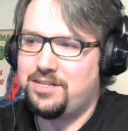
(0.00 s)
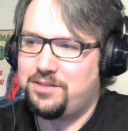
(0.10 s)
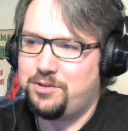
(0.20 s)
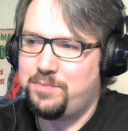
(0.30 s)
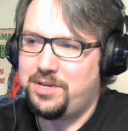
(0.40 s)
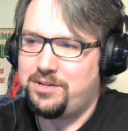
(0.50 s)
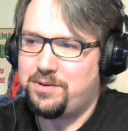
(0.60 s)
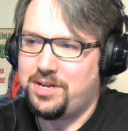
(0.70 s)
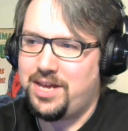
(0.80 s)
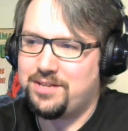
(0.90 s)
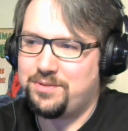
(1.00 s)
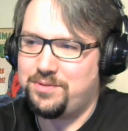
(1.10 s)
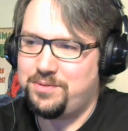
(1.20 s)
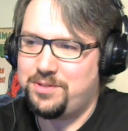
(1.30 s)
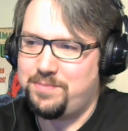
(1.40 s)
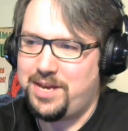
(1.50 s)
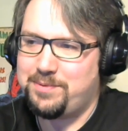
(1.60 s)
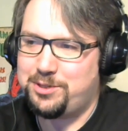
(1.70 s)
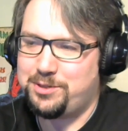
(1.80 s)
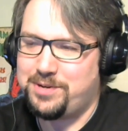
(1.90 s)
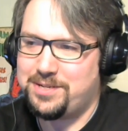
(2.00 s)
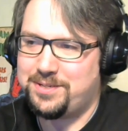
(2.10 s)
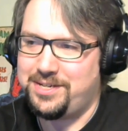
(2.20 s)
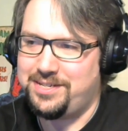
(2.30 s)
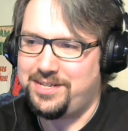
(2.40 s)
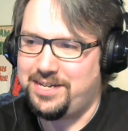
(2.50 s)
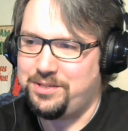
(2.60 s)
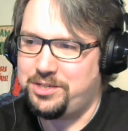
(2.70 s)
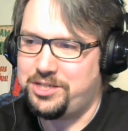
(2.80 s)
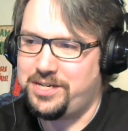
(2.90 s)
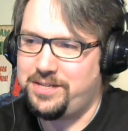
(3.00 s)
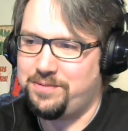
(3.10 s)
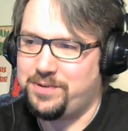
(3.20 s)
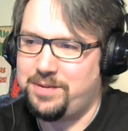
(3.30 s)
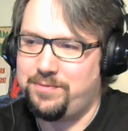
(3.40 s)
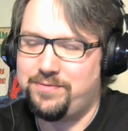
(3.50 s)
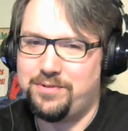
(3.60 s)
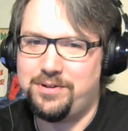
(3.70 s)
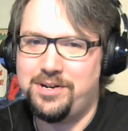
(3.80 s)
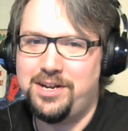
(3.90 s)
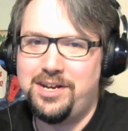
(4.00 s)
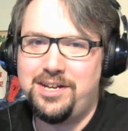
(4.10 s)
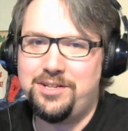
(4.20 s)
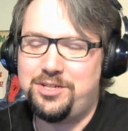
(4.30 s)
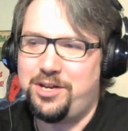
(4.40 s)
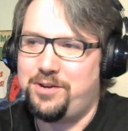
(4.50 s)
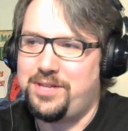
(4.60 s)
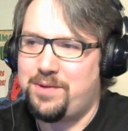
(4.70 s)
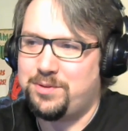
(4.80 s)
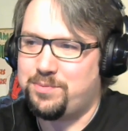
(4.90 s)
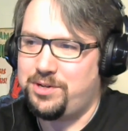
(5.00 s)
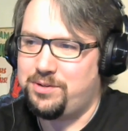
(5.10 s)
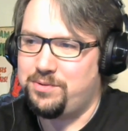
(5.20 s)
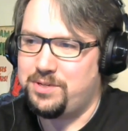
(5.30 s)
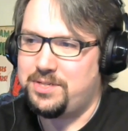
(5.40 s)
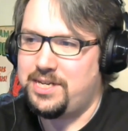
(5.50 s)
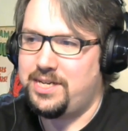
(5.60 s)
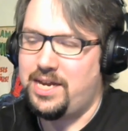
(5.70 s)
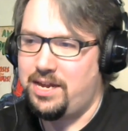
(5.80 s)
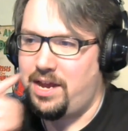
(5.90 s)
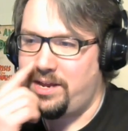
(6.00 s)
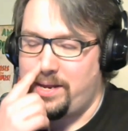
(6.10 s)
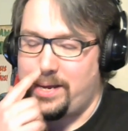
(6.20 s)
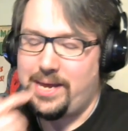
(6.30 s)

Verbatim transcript: like a little bit of Dalton Castle doing some amateur wrestling, like legit in the ring before the show. That was pretty cool to see I, I,